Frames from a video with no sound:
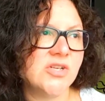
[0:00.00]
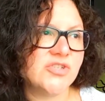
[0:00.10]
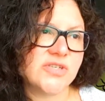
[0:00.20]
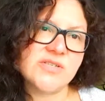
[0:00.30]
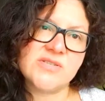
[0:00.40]

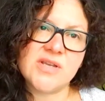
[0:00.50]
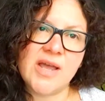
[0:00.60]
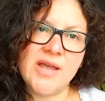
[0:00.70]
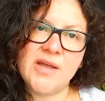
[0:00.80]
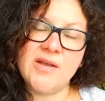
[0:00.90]
just
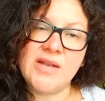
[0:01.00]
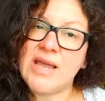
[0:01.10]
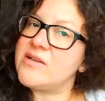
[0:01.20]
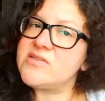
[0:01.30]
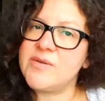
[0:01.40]
uh,
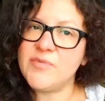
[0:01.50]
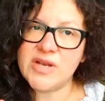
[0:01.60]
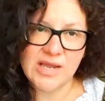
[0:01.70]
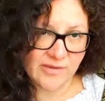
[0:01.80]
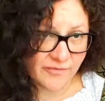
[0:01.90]
like something like a